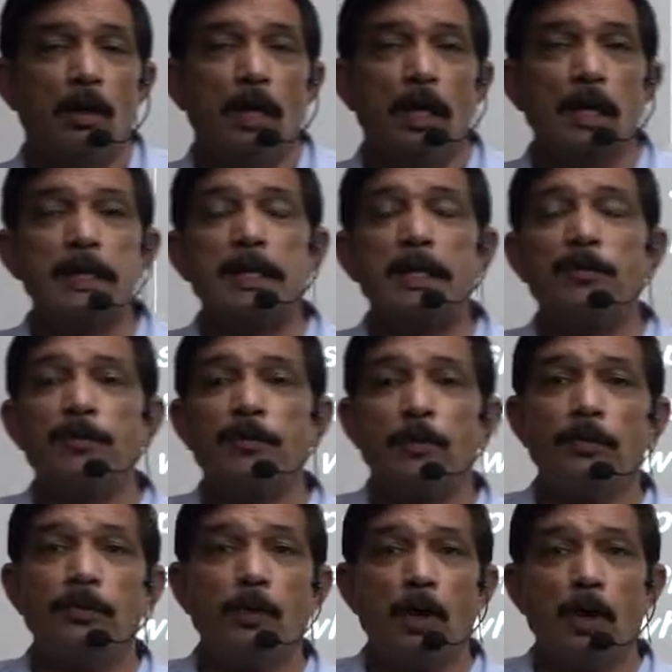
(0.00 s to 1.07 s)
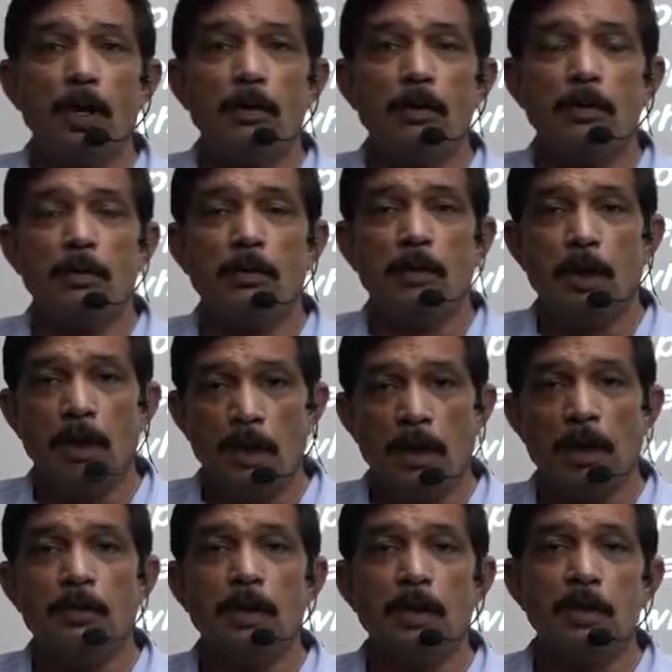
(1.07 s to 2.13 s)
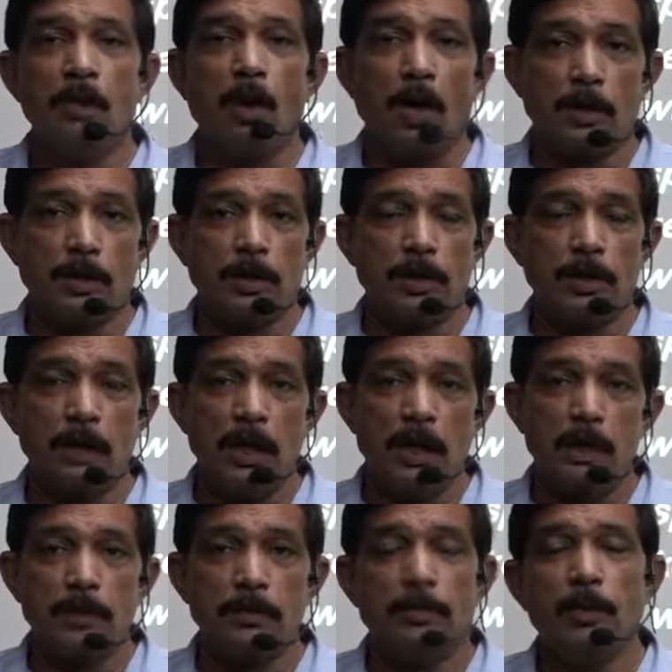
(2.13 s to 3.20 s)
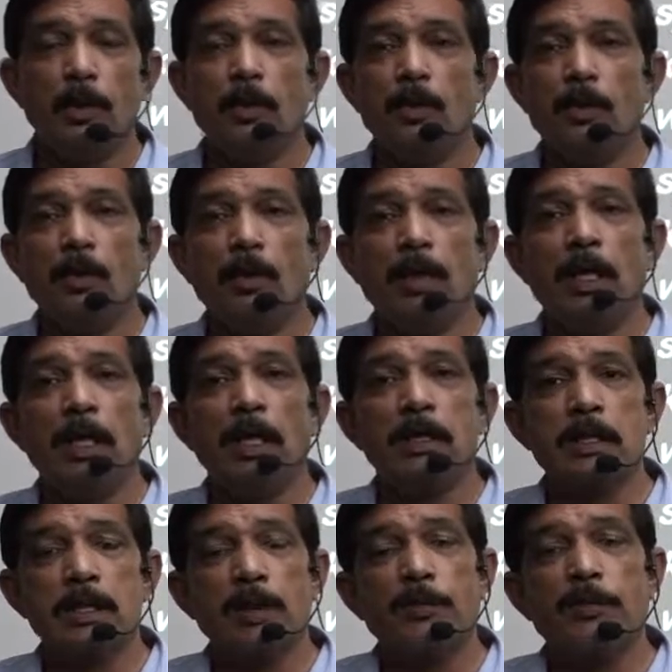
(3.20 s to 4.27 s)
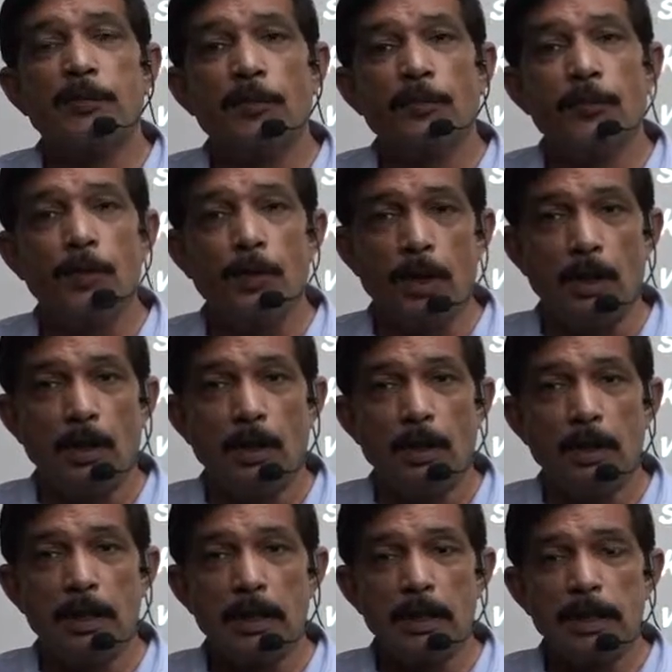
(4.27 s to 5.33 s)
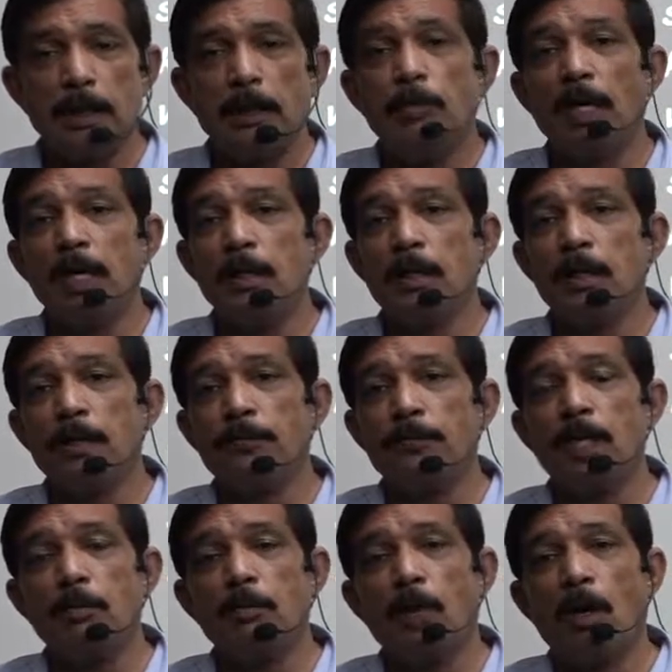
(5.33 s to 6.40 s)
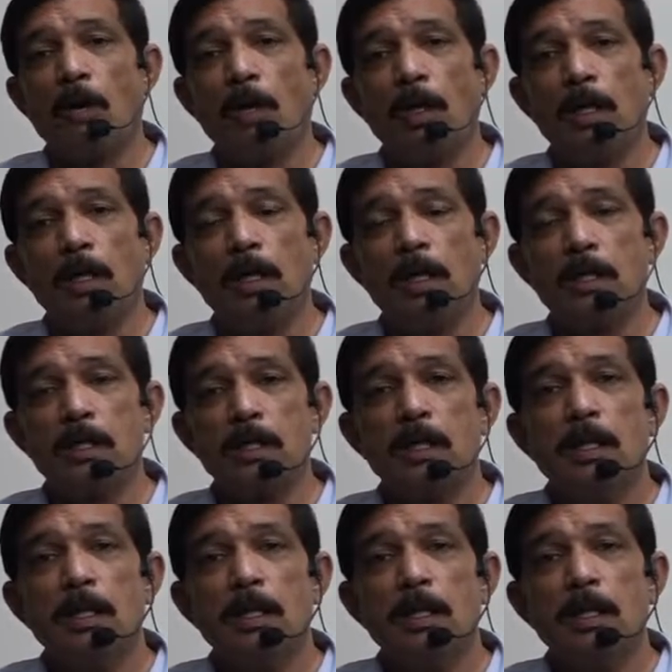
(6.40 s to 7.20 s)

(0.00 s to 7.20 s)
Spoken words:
it is kept for even the dogs. Yes, it's kept for food. Yes, but if that bowl is